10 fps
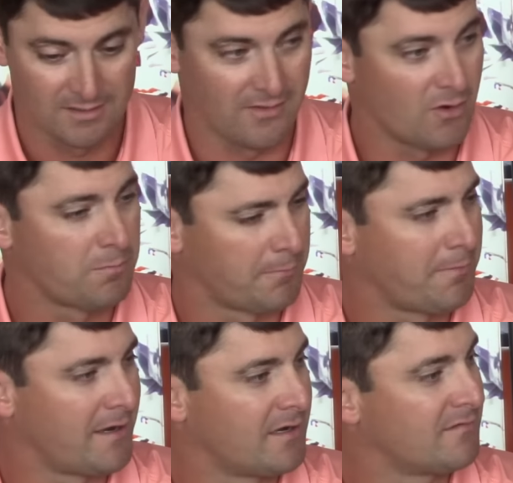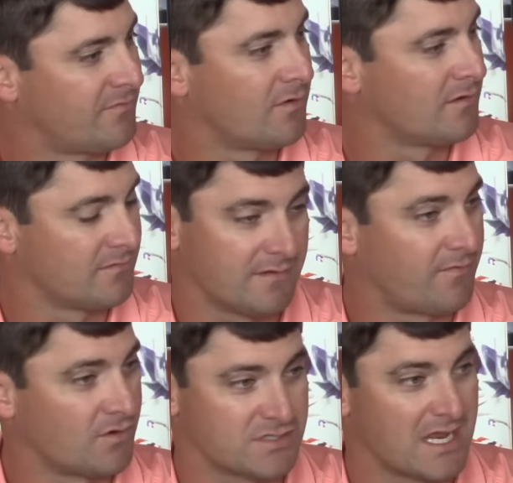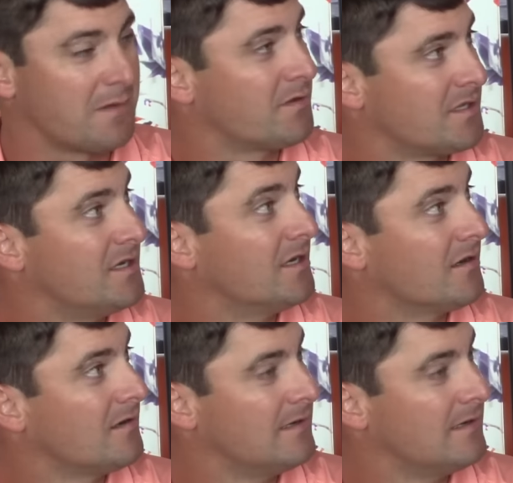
They were preparing for the first game of the year,